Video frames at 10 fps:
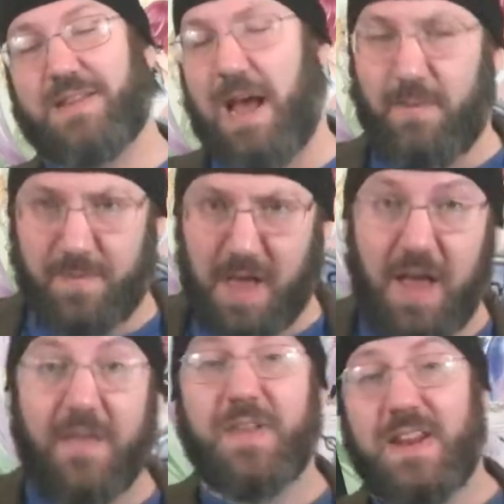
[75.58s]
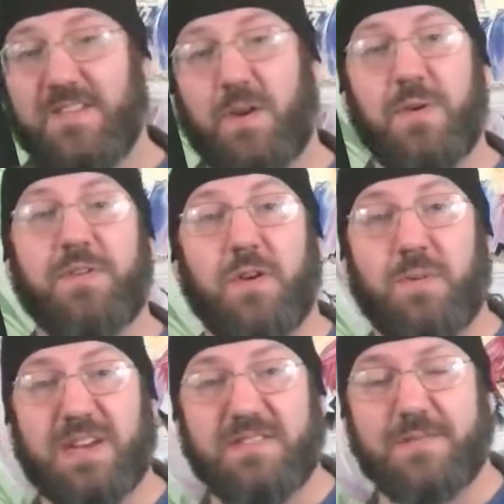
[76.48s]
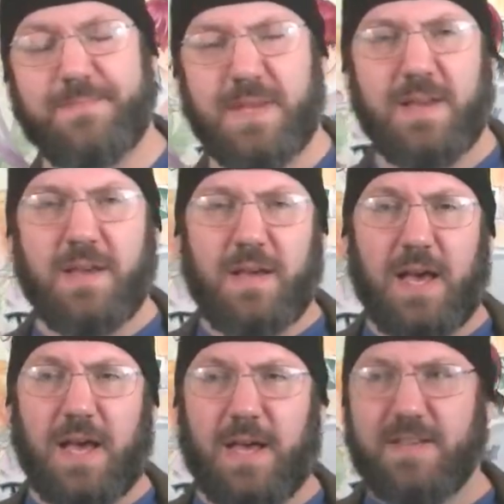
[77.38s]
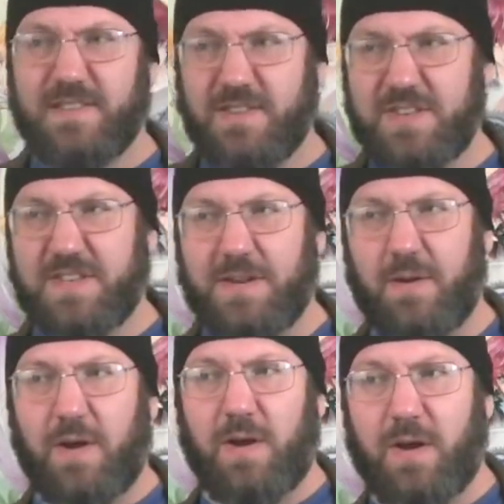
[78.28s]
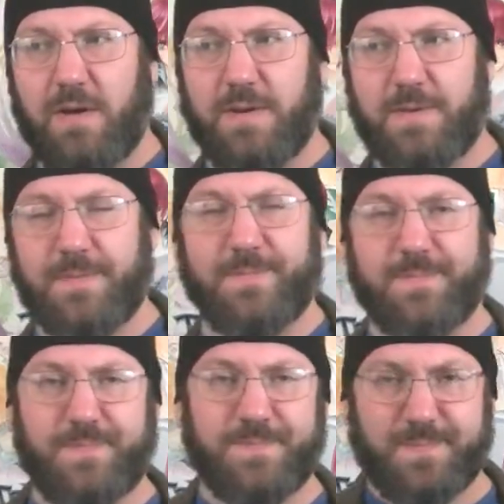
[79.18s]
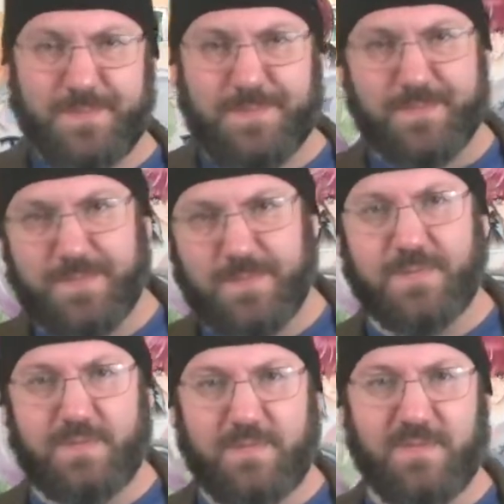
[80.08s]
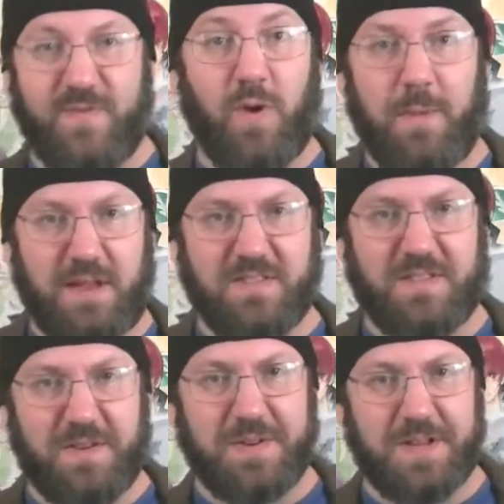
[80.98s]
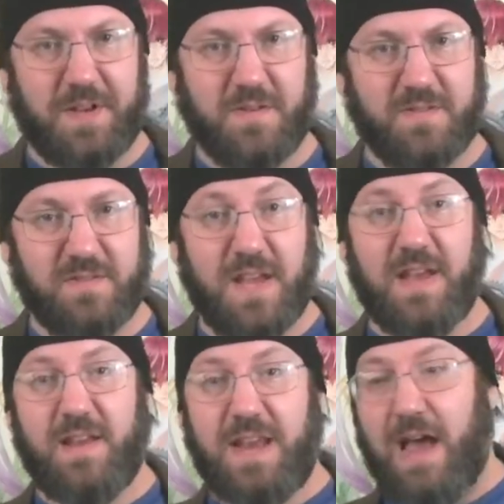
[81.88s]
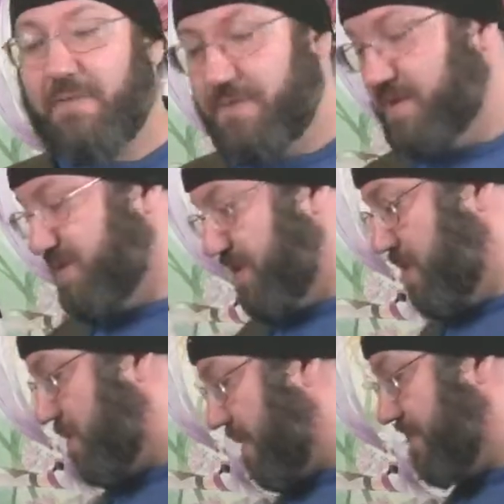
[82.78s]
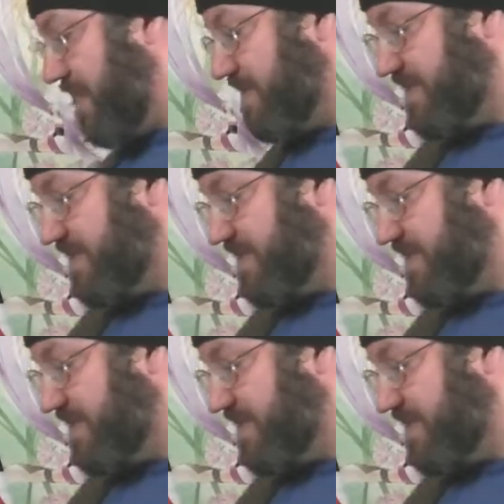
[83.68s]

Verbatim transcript: Now, they did so with good reason. Uh, essentially, there are mm, four buttons that you're going to use. Now, for those of you who have never